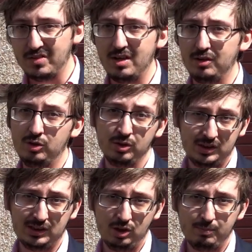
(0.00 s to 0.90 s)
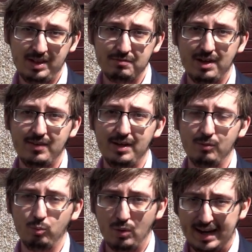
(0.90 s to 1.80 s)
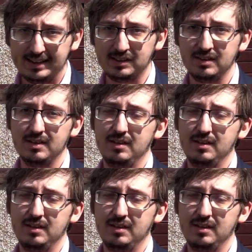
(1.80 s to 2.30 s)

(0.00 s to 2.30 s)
Uh, could still be very wet.